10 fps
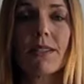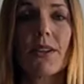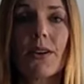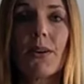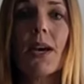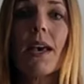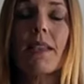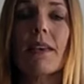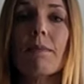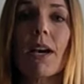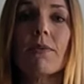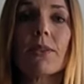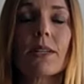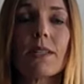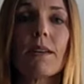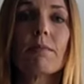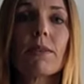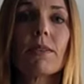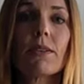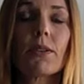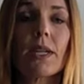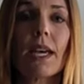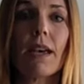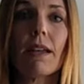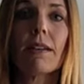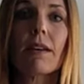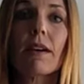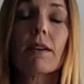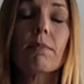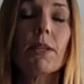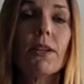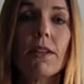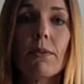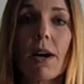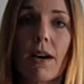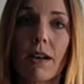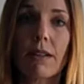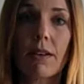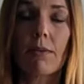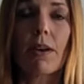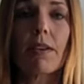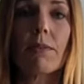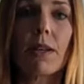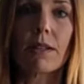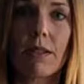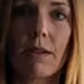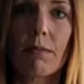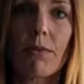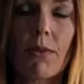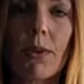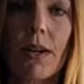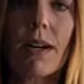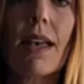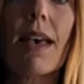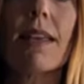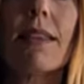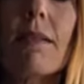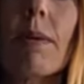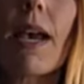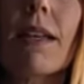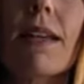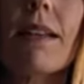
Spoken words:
So they might, for example, create a community well where there was none before. They might